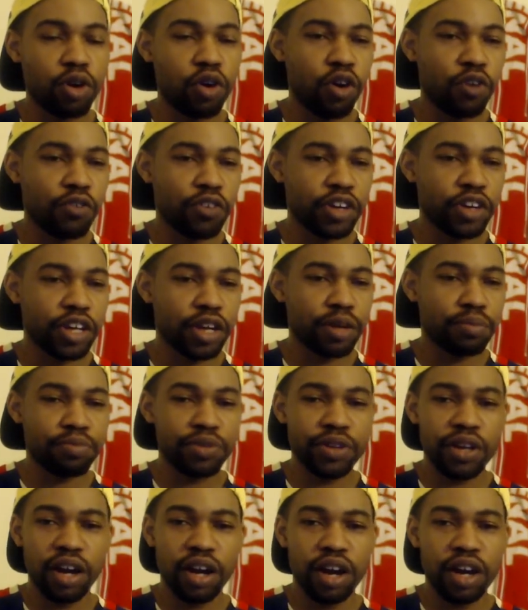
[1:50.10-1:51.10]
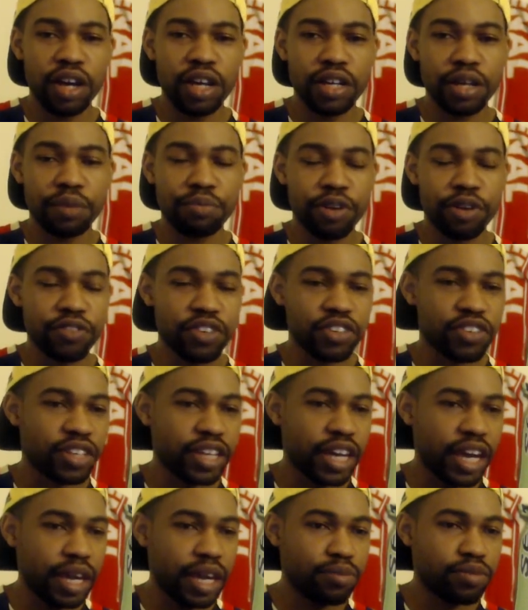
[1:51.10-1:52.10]
over their in their previous
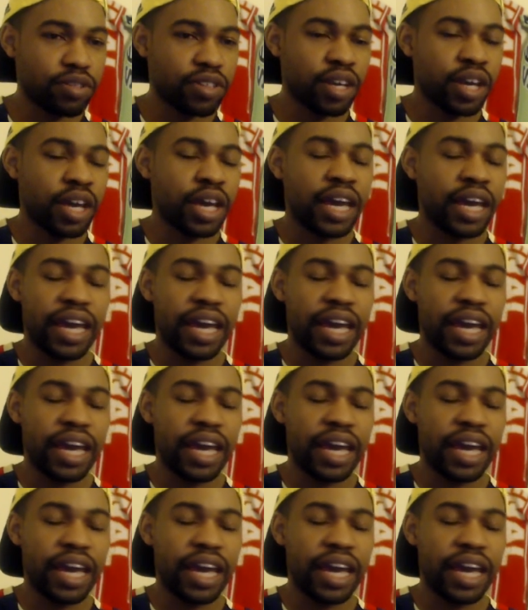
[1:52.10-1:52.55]
games.